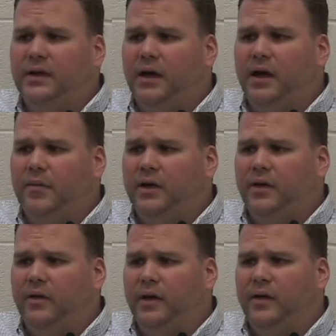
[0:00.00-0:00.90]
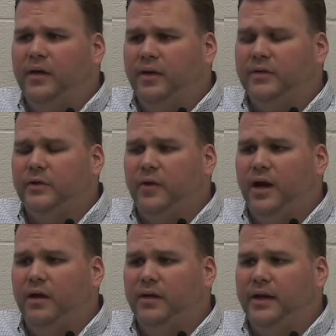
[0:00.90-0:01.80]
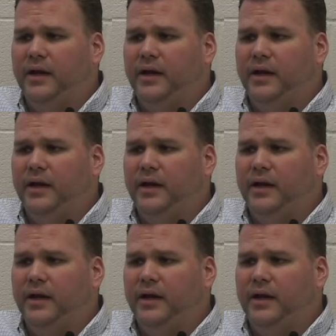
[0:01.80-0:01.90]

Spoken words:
There was a while that